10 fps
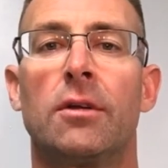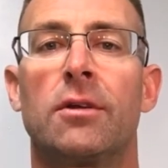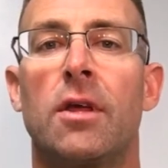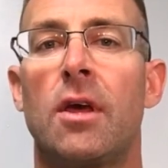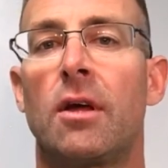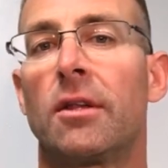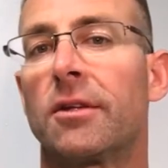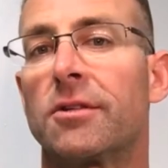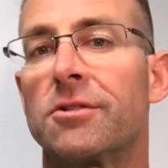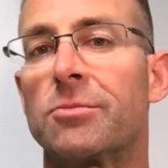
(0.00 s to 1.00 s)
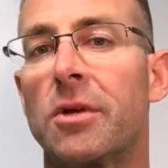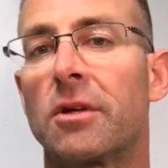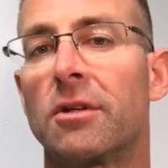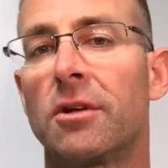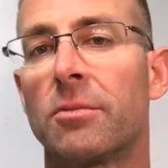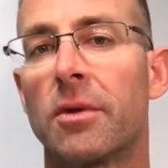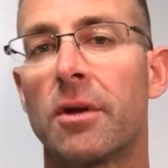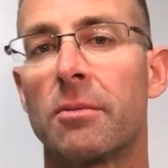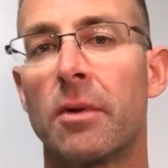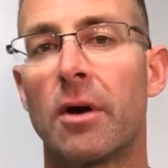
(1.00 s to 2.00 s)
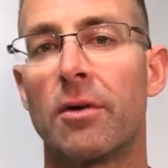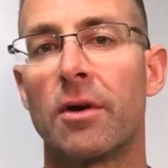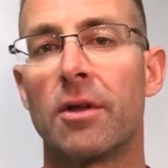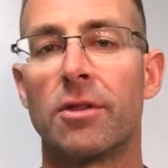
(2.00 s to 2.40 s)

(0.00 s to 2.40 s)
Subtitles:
Today I'd like to speak a little bit about